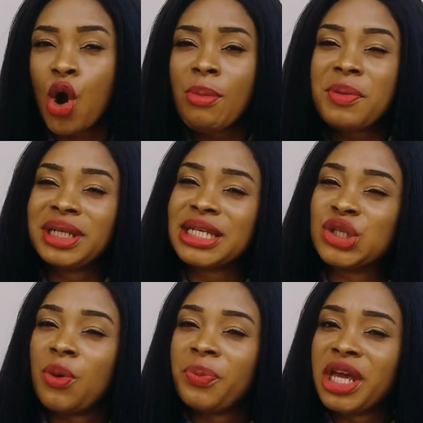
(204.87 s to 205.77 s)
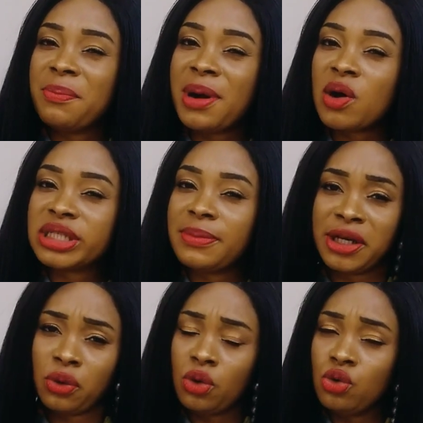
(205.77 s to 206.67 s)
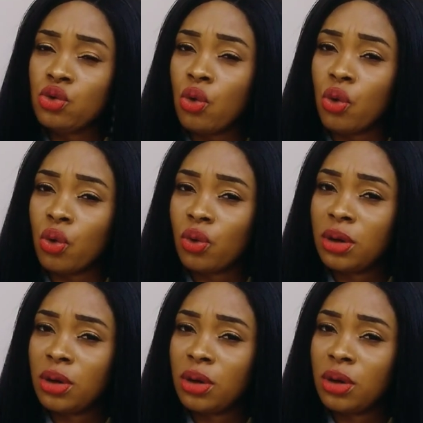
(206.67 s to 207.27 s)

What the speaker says: Maybe there's something about him I don't know.